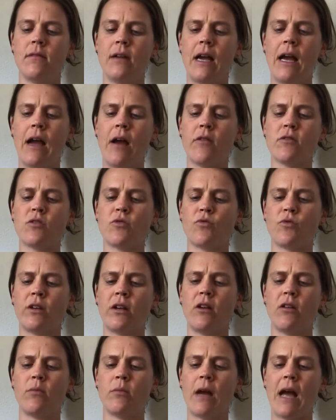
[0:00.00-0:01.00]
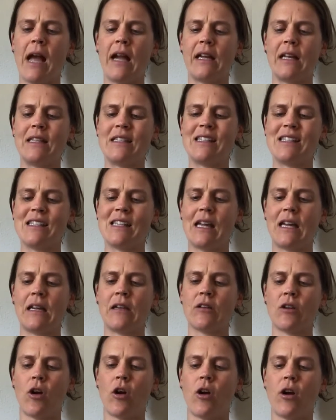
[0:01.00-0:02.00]
House reared back and zinged
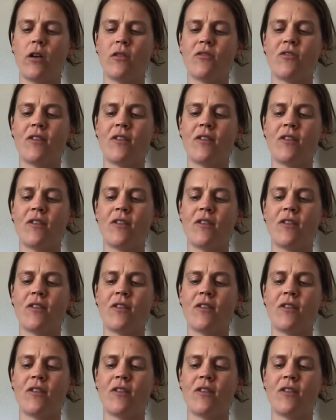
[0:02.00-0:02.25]
a hard